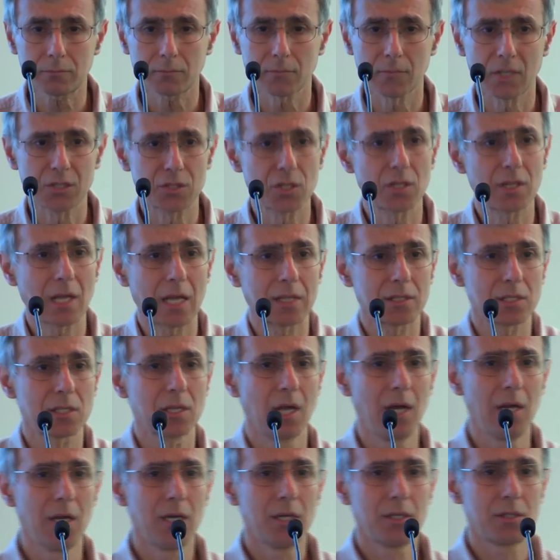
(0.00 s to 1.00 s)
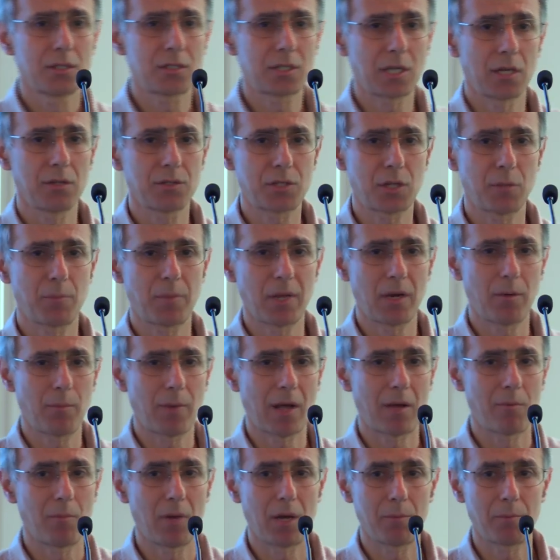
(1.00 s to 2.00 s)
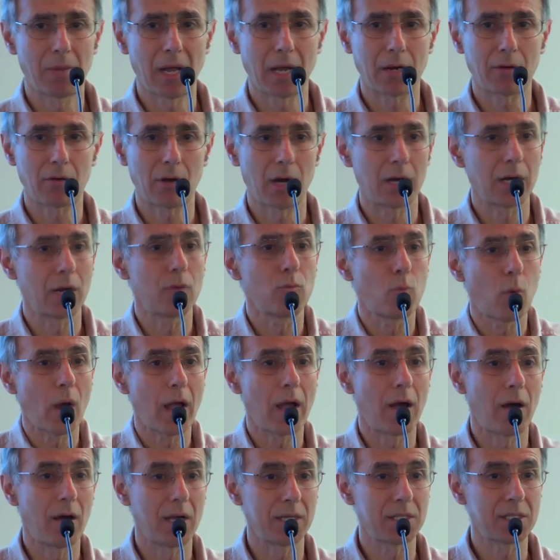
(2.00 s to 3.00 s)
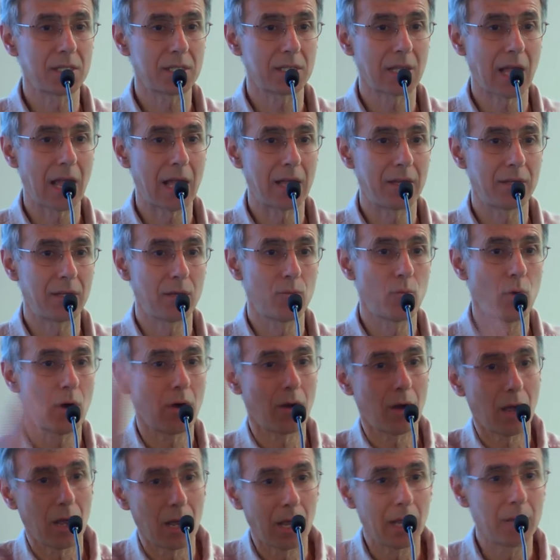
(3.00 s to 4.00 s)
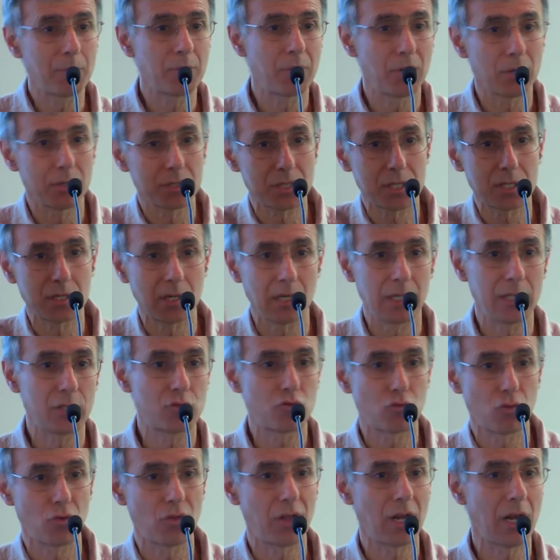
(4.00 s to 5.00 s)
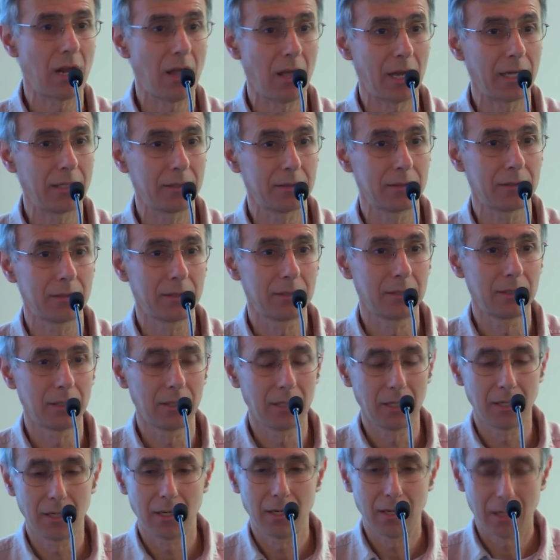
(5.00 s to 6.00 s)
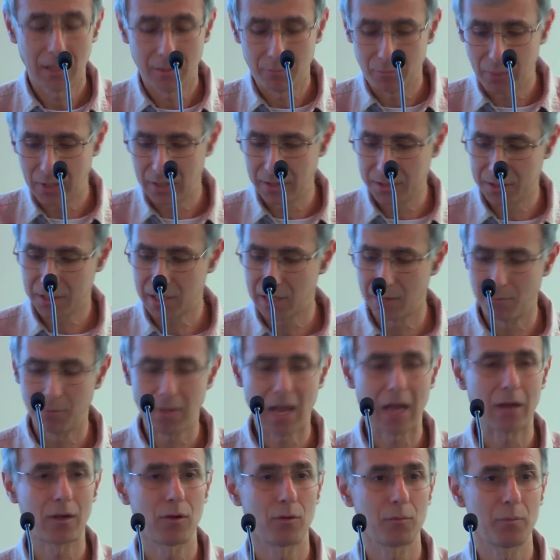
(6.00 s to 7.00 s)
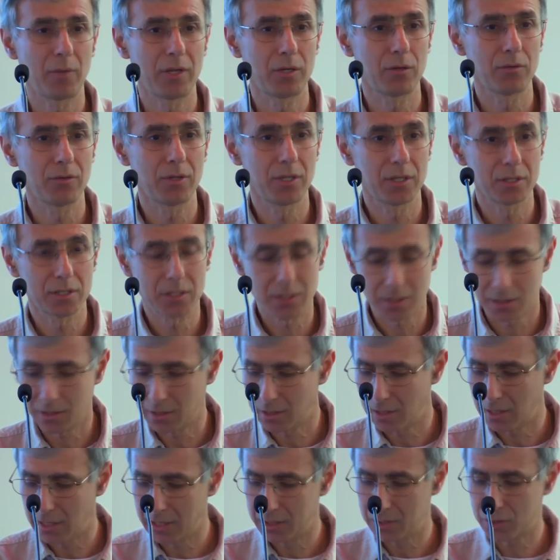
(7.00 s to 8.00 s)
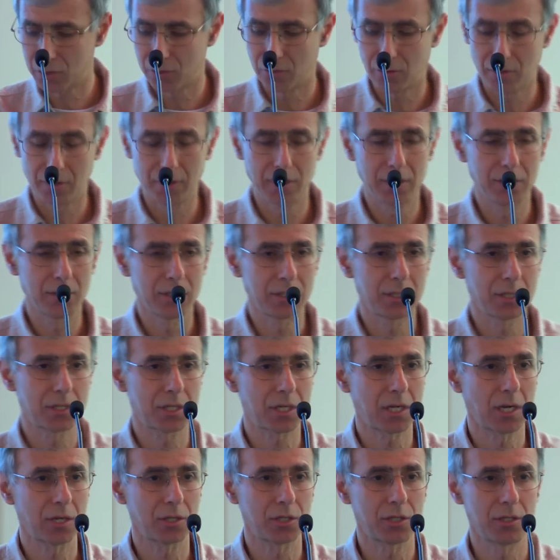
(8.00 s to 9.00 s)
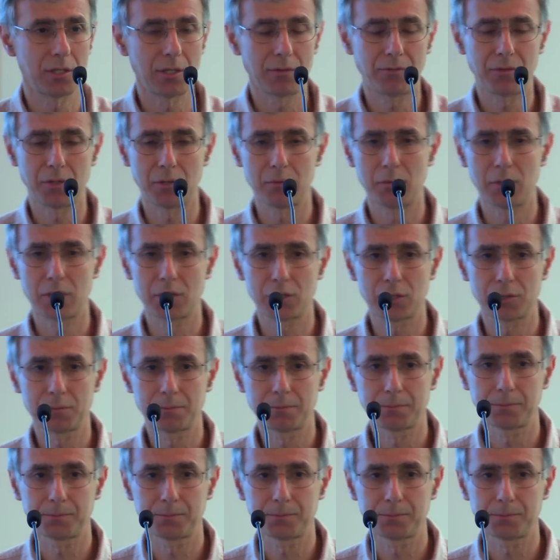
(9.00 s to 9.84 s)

So that tells you a bit about my background and where I stand and where I personally draw the line. And please come back on me on this later on in the discussion if you wish.